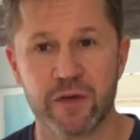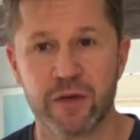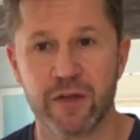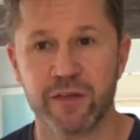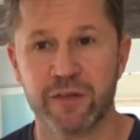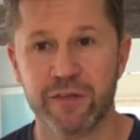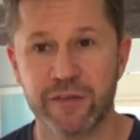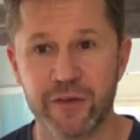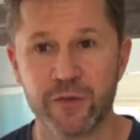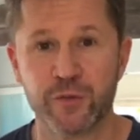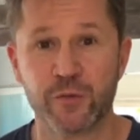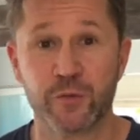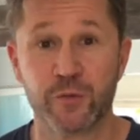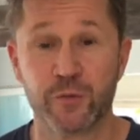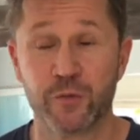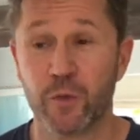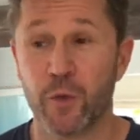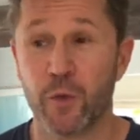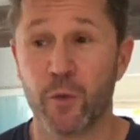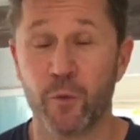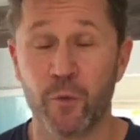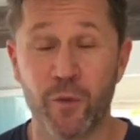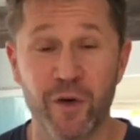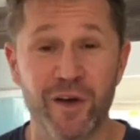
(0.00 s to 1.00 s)
This
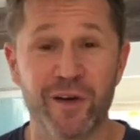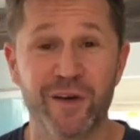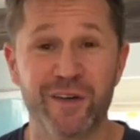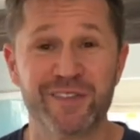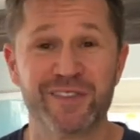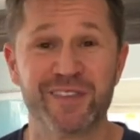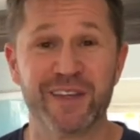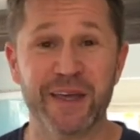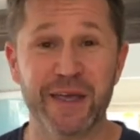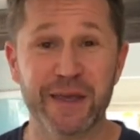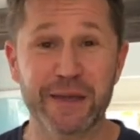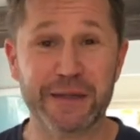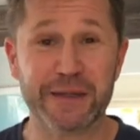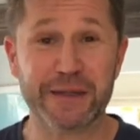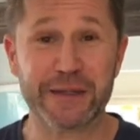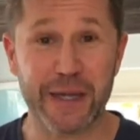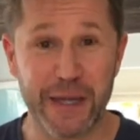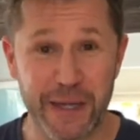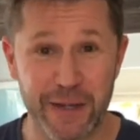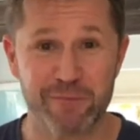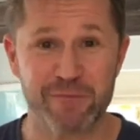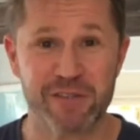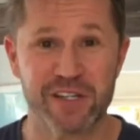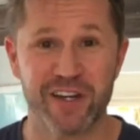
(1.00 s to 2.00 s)
was a
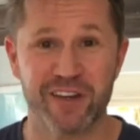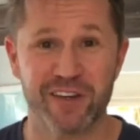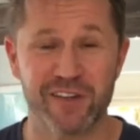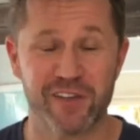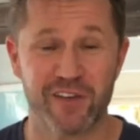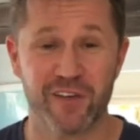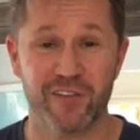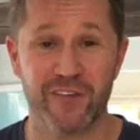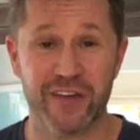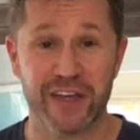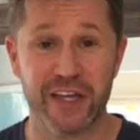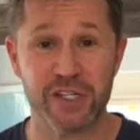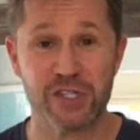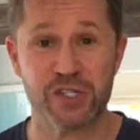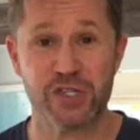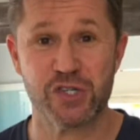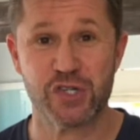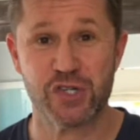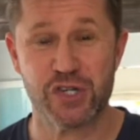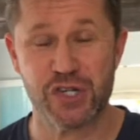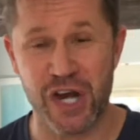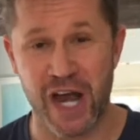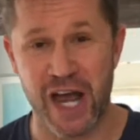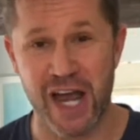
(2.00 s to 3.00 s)
game changer, like a
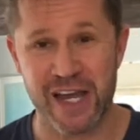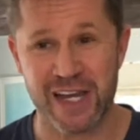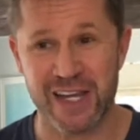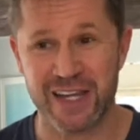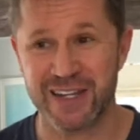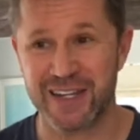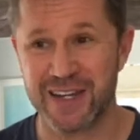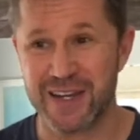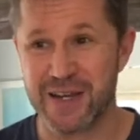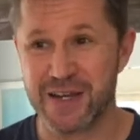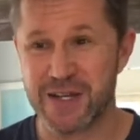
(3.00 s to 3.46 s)
giant,